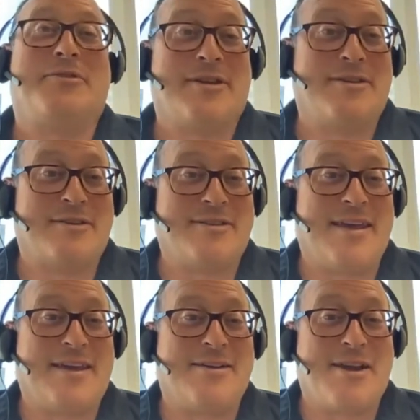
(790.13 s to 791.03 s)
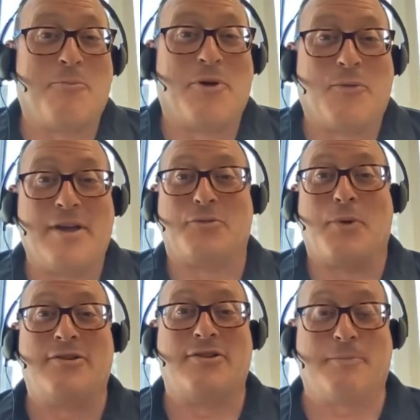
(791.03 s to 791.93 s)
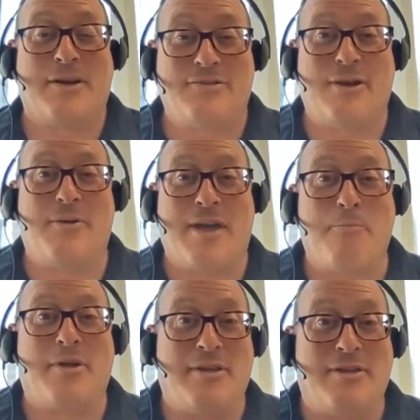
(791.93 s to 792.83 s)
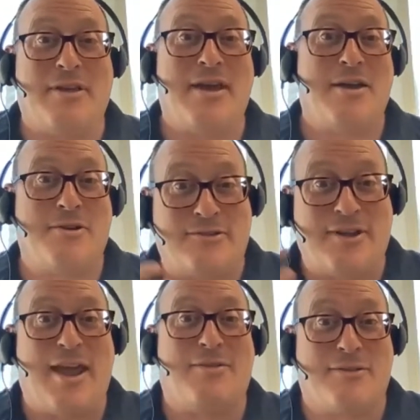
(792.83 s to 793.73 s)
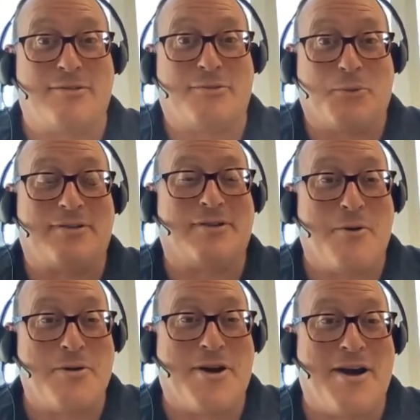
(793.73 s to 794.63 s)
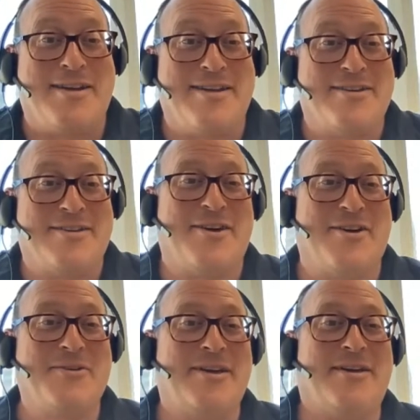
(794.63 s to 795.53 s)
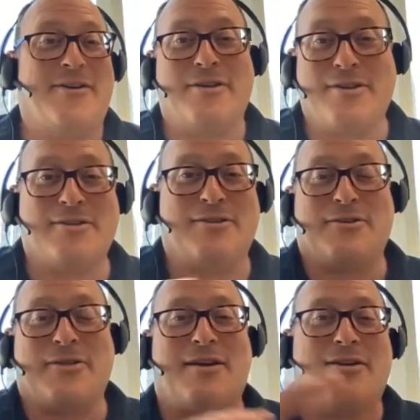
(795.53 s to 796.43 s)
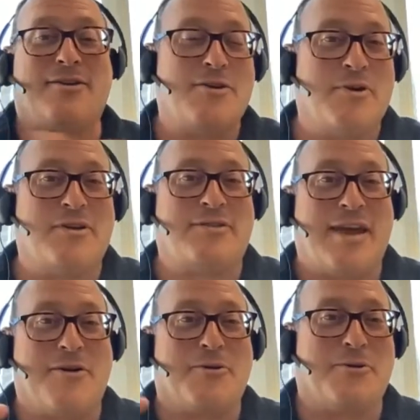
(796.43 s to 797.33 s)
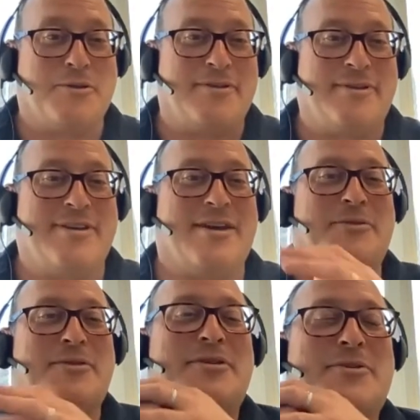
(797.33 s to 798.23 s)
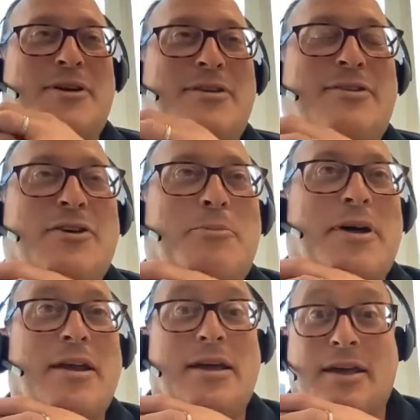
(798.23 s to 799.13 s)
you can take it a number of ways. One, just by showing empathy, that you understand this is what's going on here, and you could do that in a humorous angle, doing it too. But